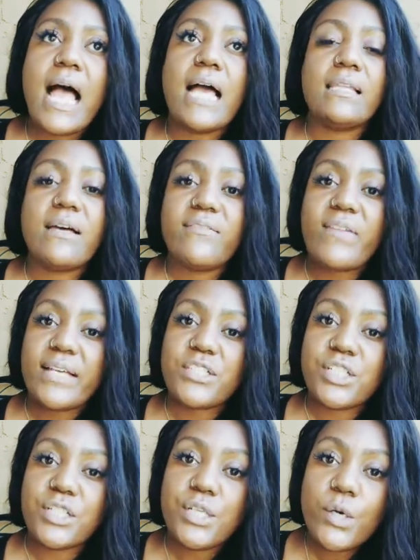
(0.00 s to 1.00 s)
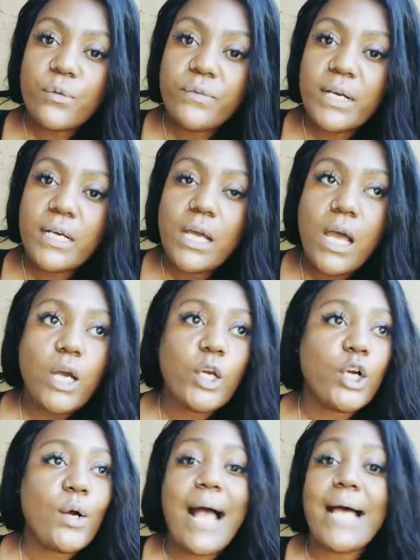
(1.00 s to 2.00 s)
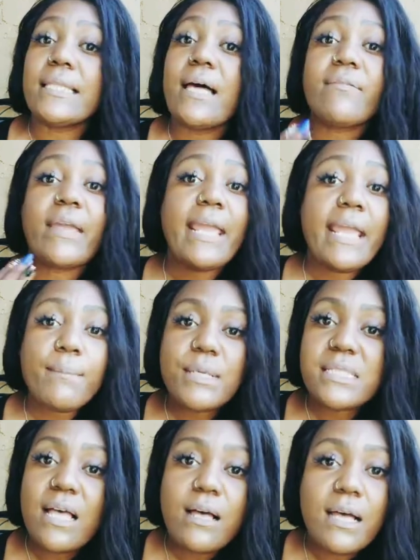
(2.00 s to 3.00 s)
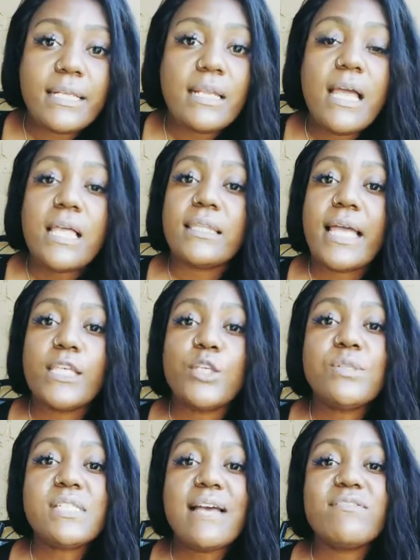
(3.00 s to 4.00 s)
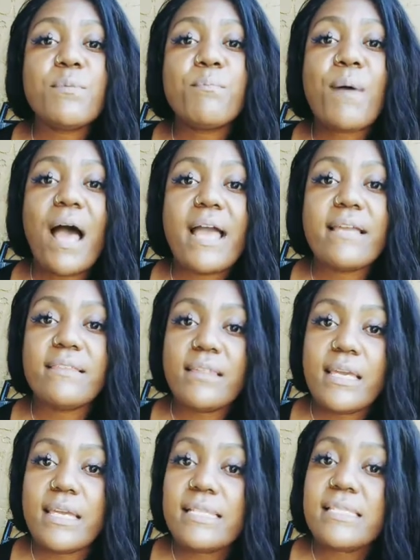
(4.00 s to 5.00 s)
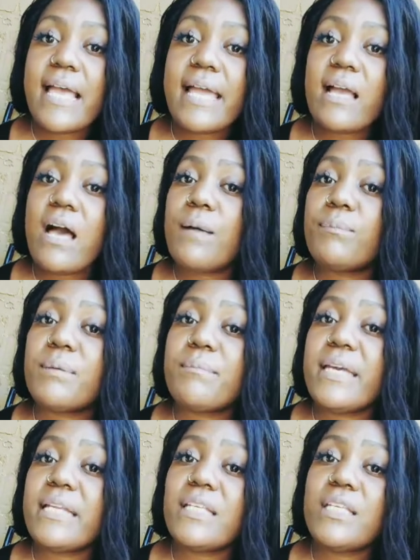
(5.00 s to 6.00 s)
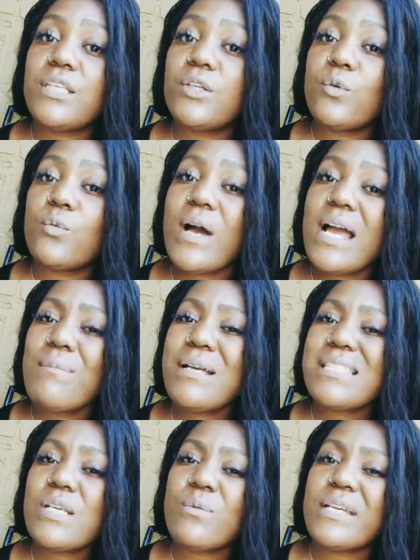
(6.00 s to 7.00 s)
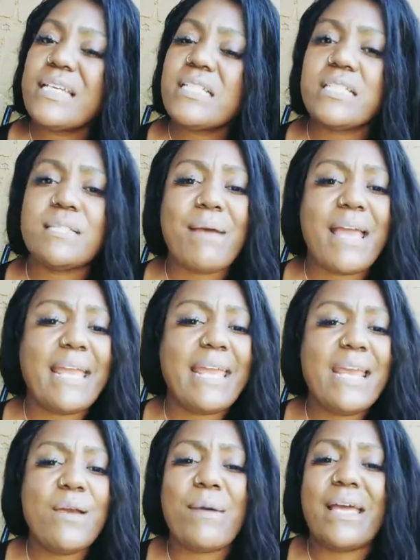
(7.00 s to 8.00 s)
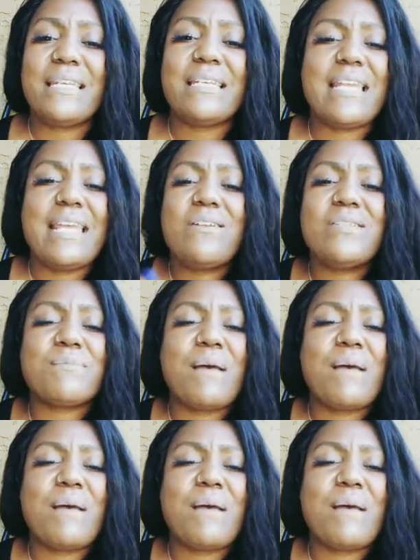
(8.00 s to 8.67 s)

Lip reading: I love Fashion Nova. Girl, I love Amazon. Like, you just have to buy things that complement you. Why am I so itchy? My hair, my nails,